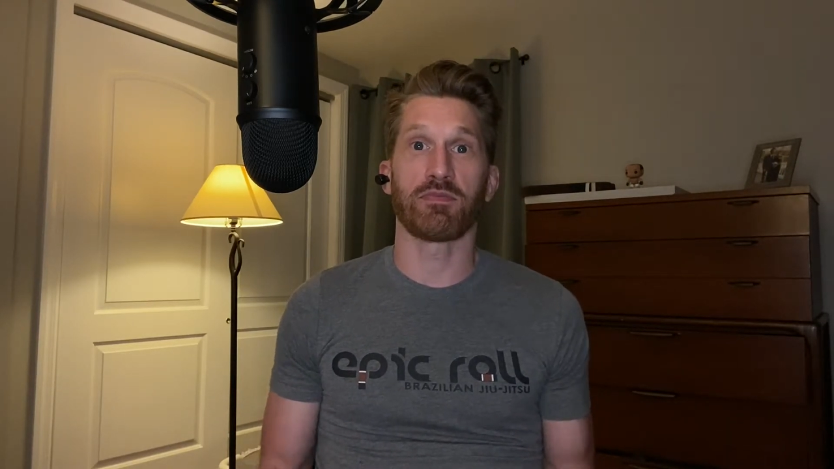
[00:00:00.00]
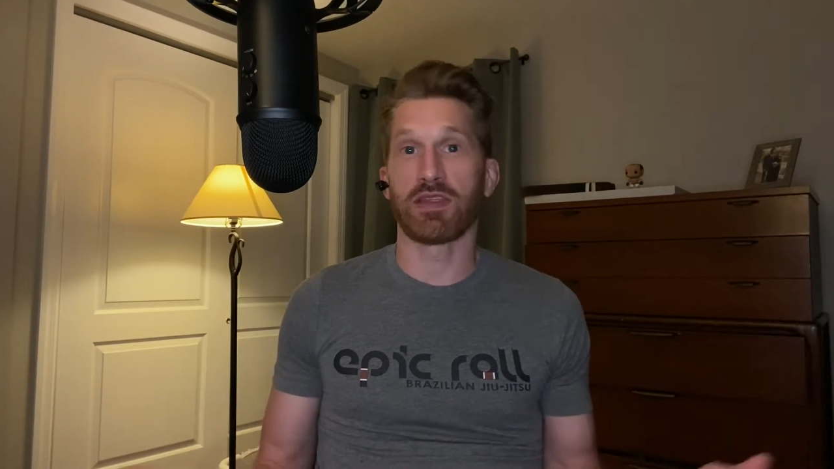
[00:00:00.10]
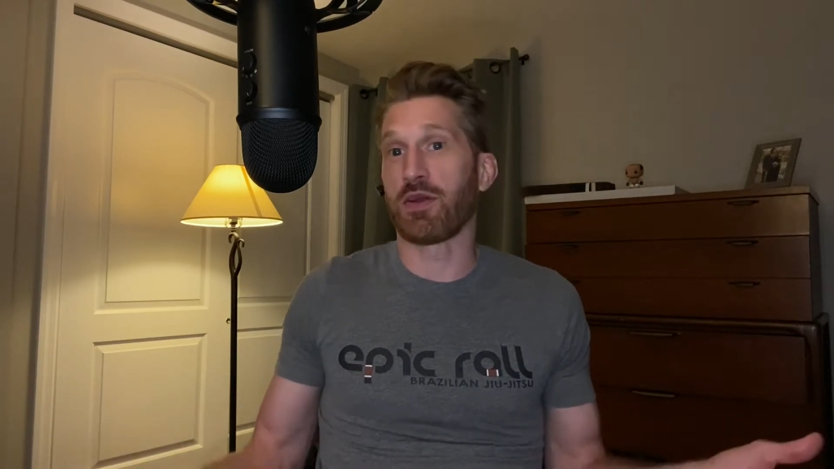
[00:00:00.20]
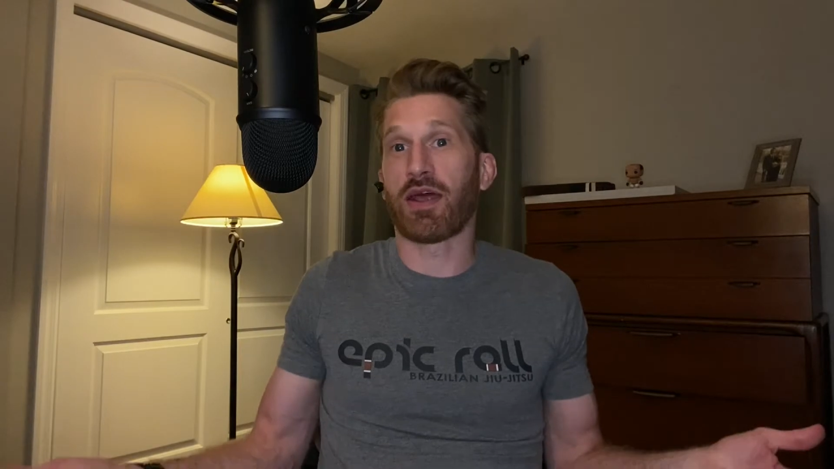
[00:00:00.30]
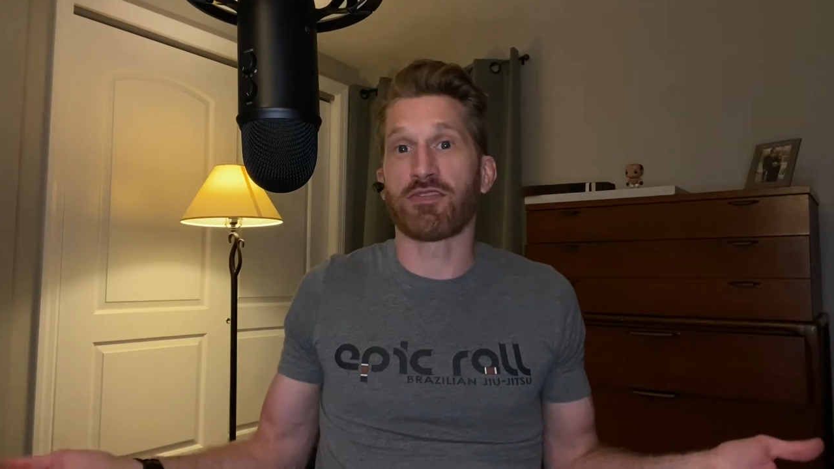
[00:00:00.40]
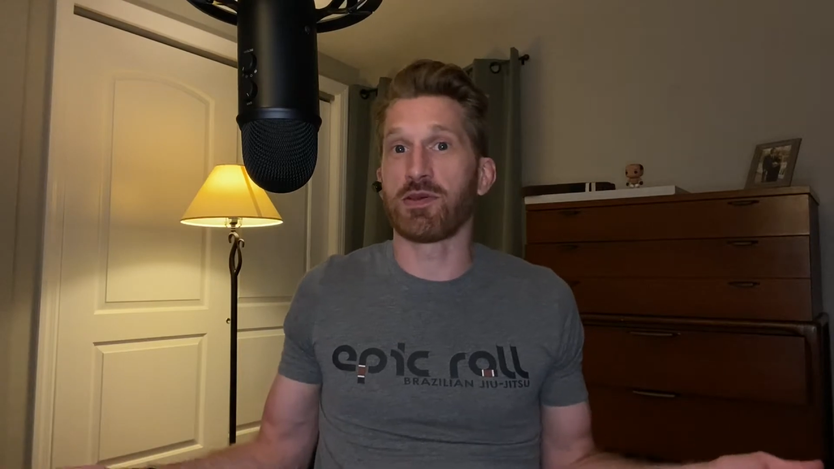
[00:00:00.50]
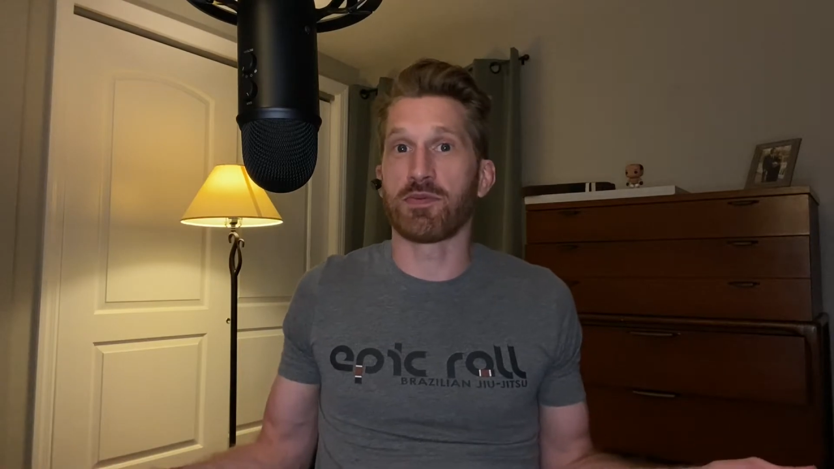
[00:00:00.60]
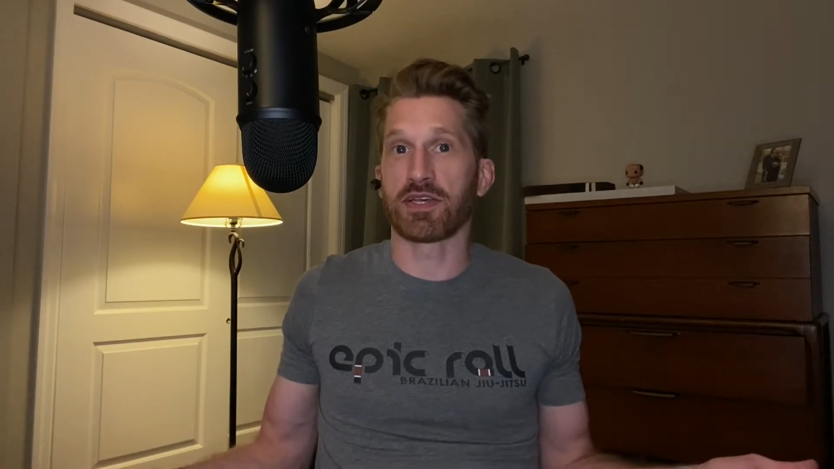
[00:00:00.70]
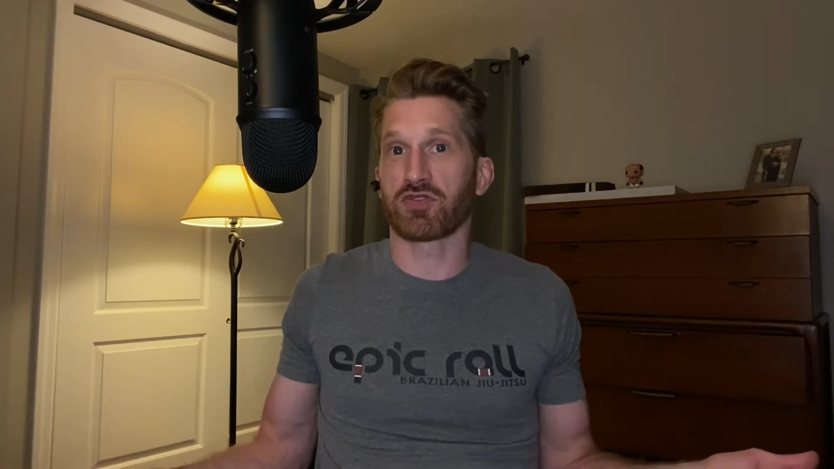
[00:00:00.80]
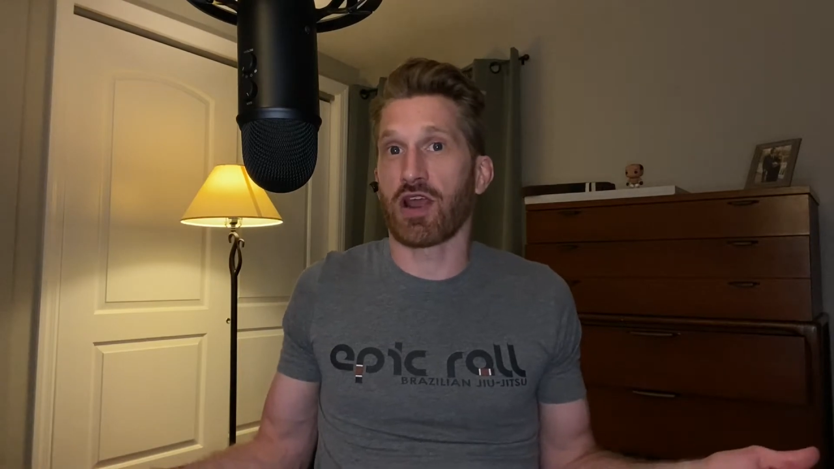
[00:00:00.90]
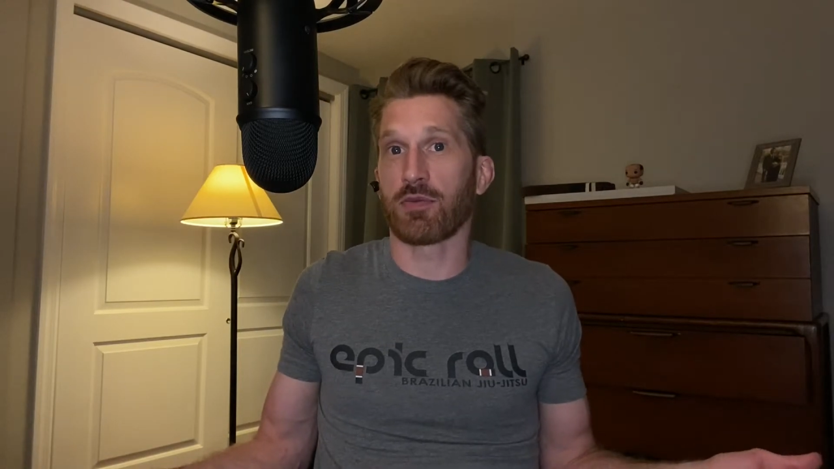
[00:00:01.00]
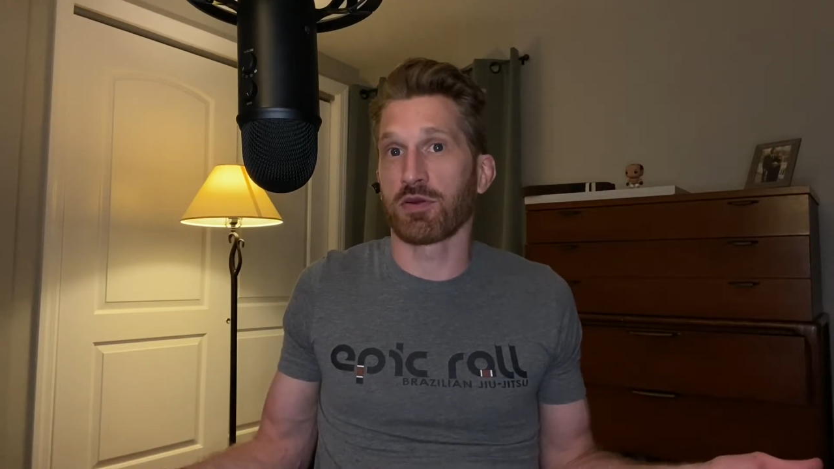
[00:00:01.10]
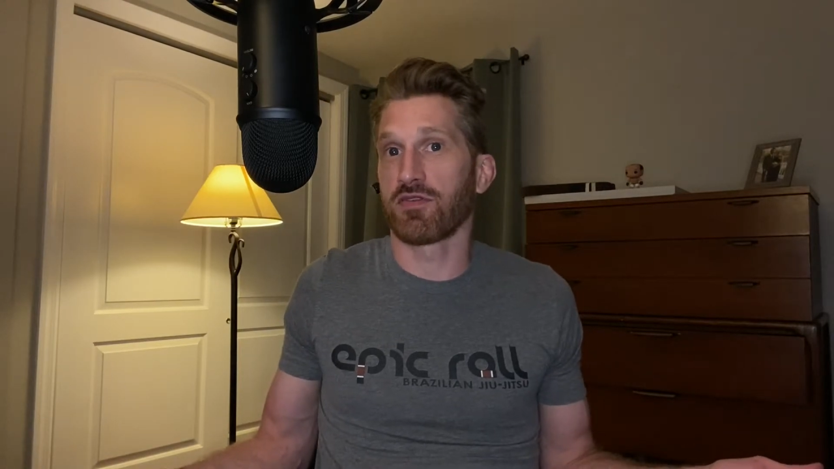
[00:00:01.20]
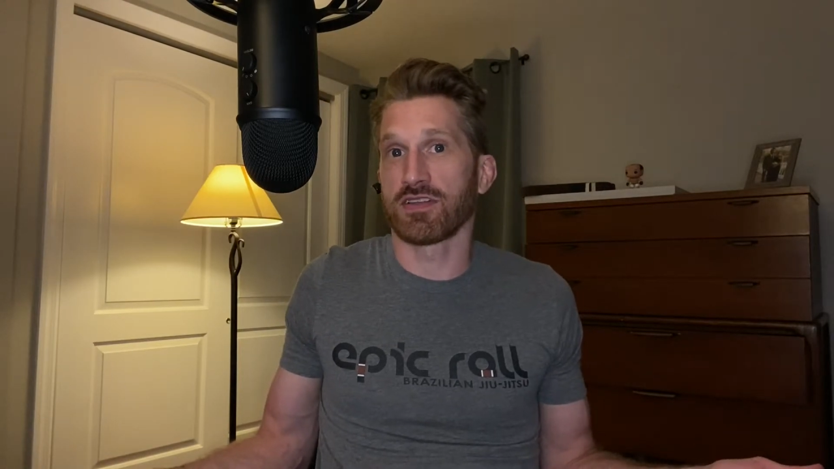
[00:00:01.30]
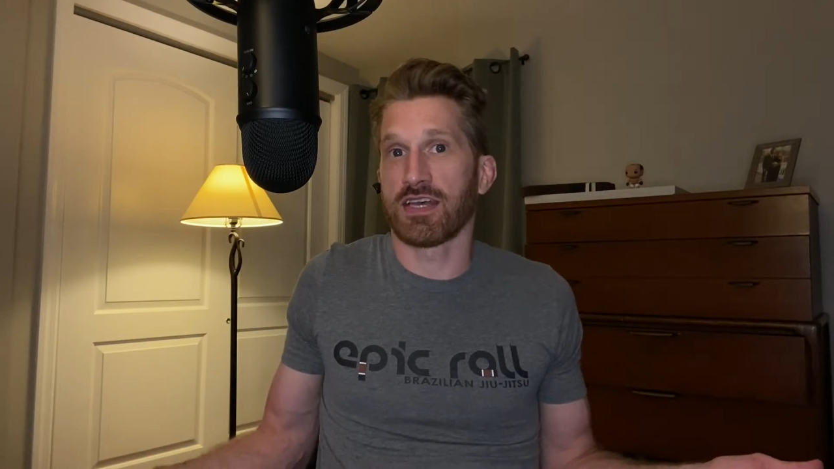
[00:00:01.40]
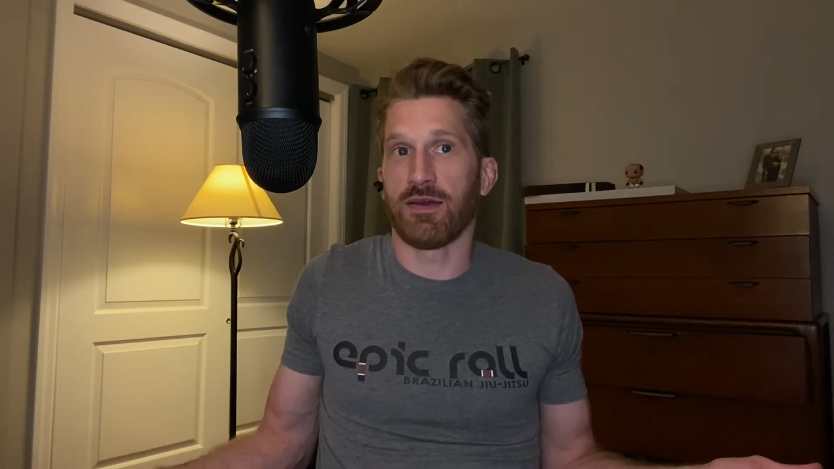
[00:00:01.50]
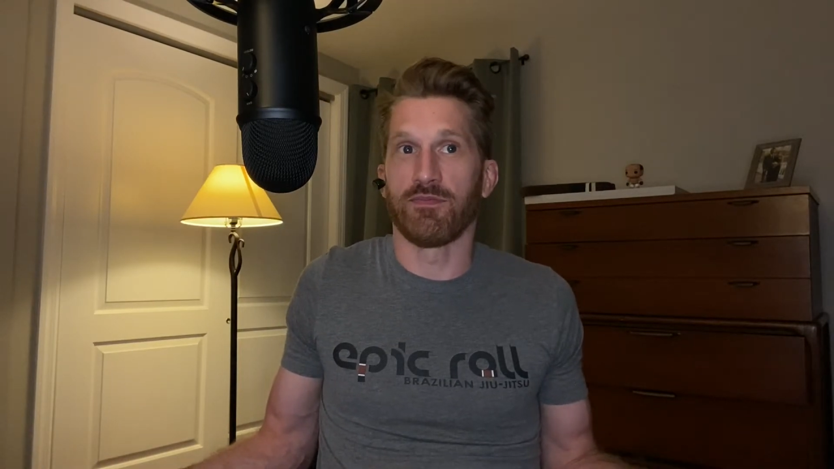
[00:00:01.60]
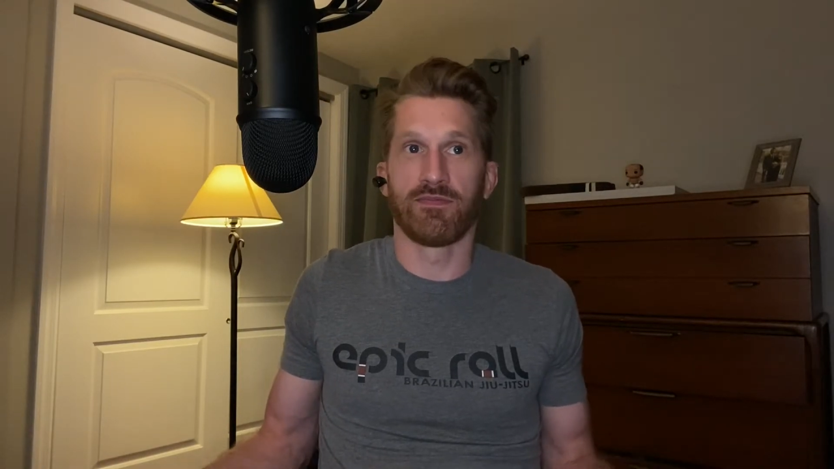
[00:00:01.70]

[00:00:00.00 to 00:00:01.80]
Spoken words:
They would have to be the best grappler of all time.